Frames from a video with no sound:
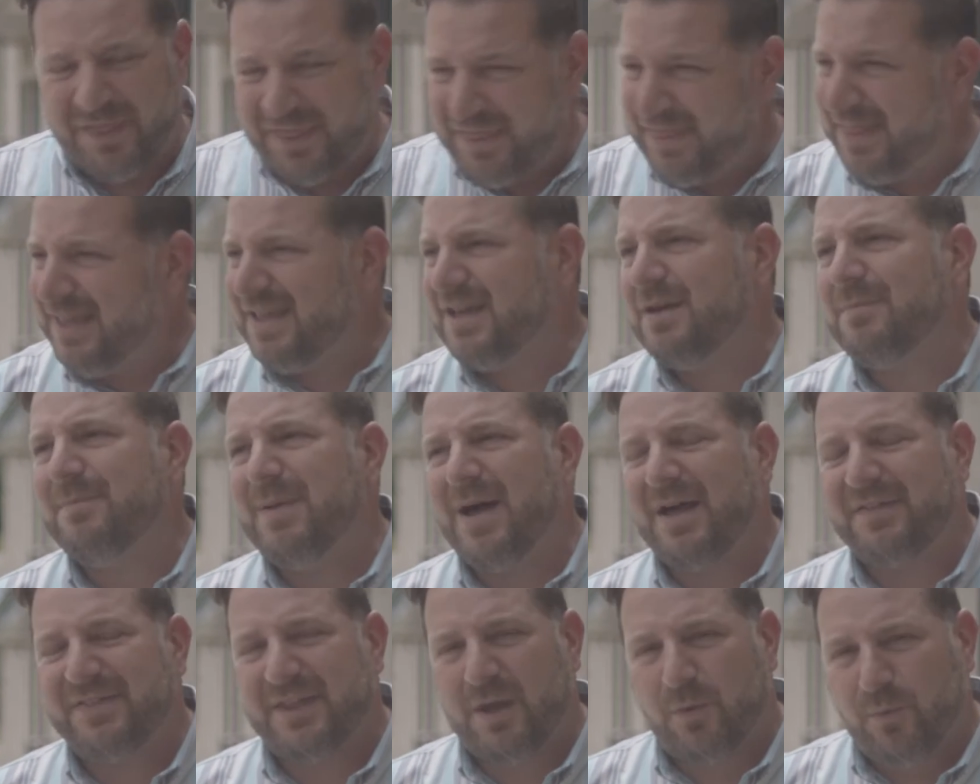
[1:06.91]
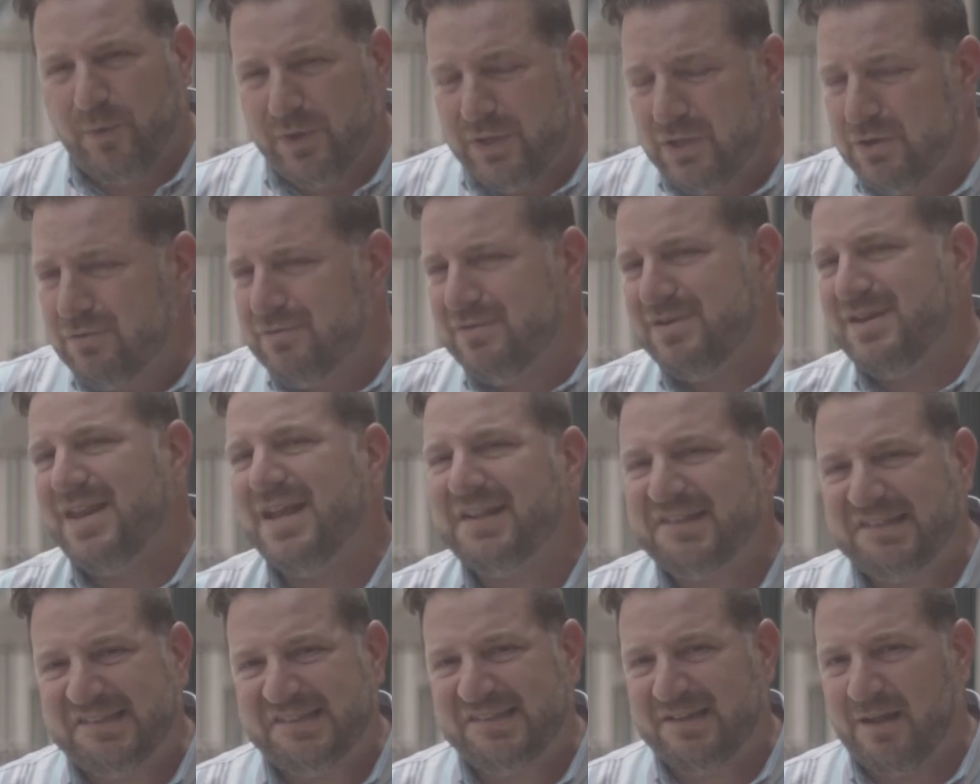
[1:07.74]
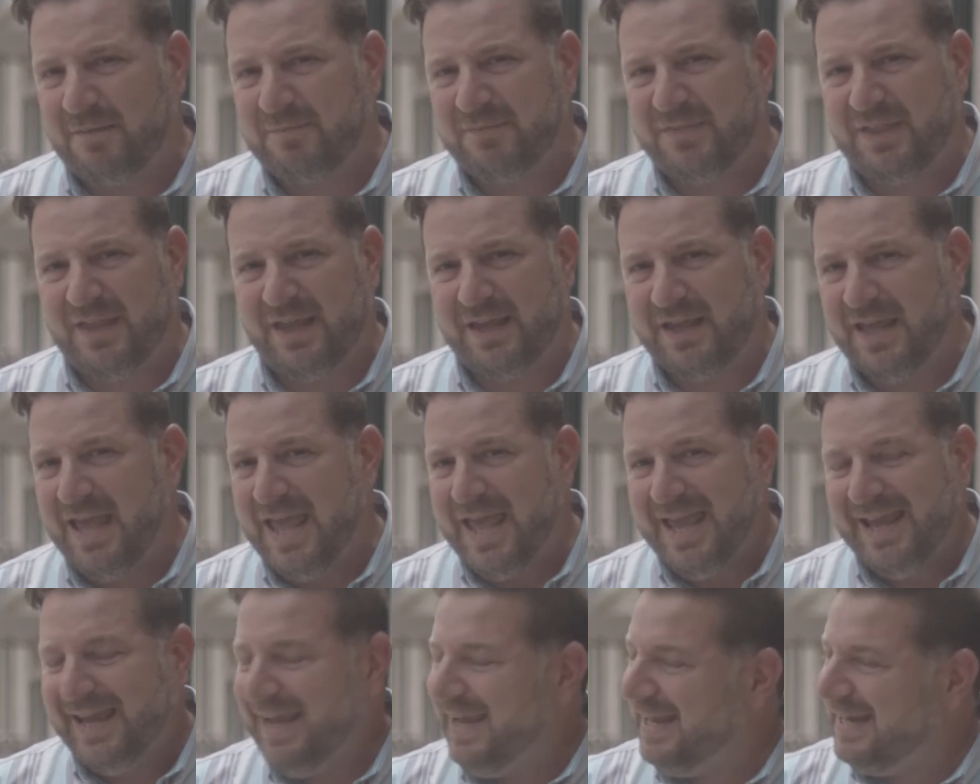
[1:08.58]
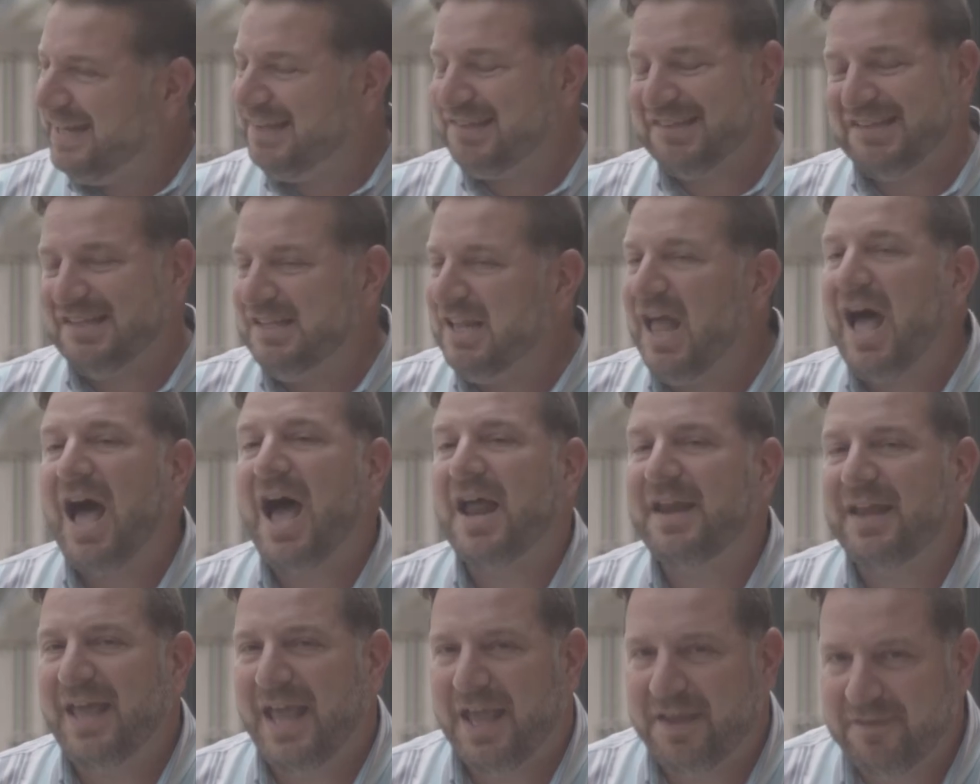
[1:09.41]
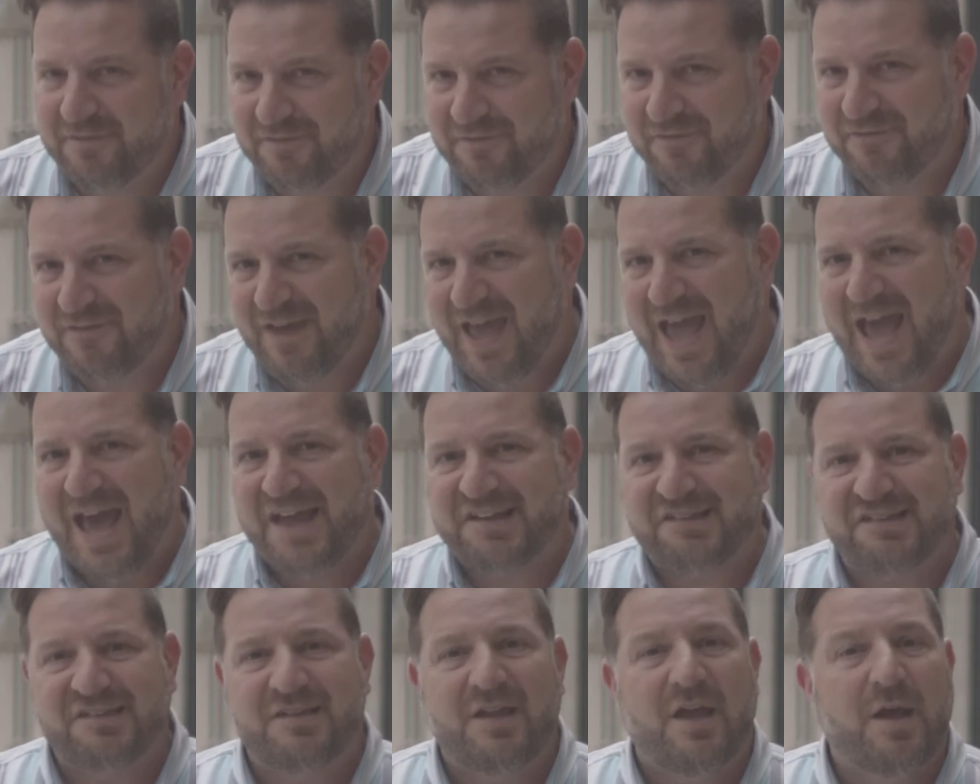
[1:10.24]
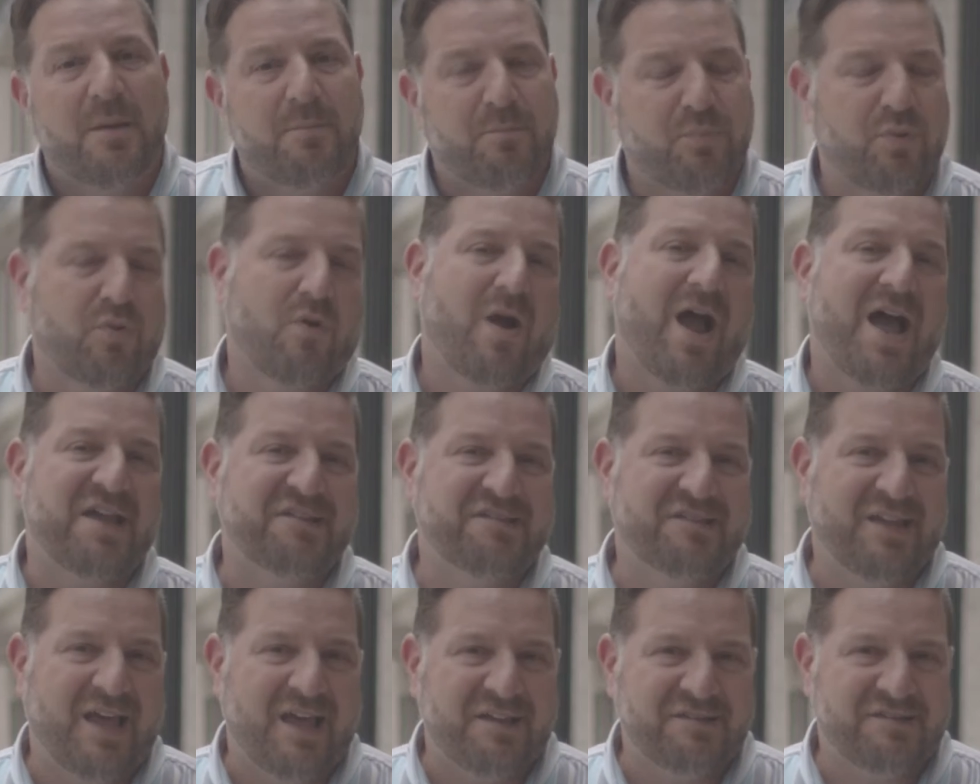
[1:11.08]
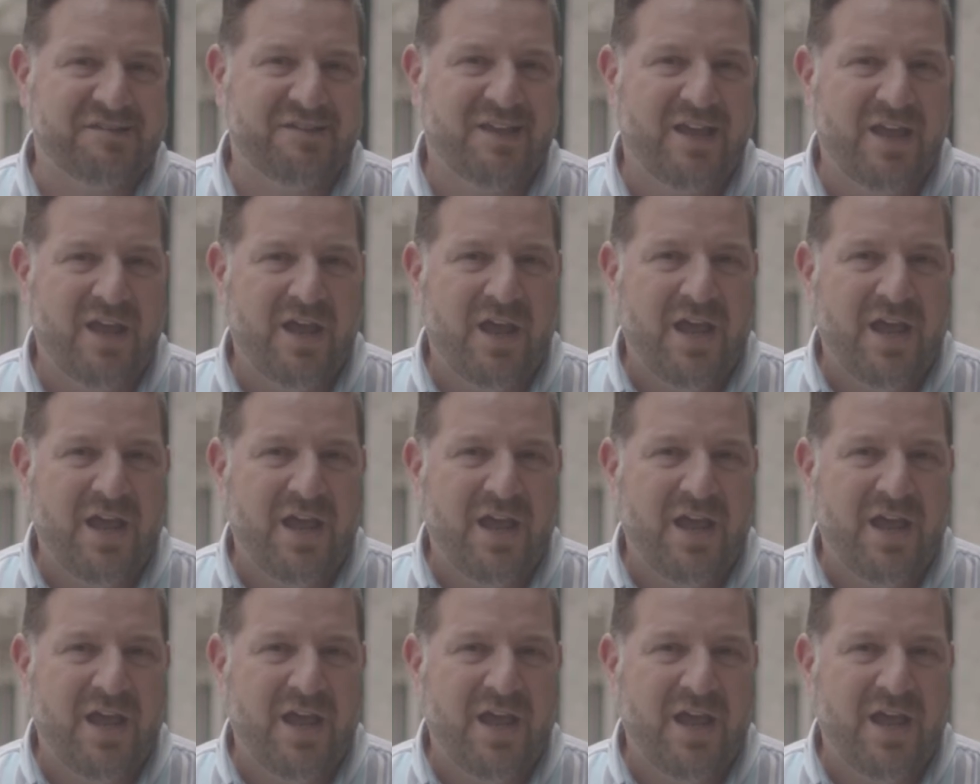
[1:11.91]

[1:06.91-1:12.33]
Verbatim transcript: Think about that. When you knit something, it is not a fast process.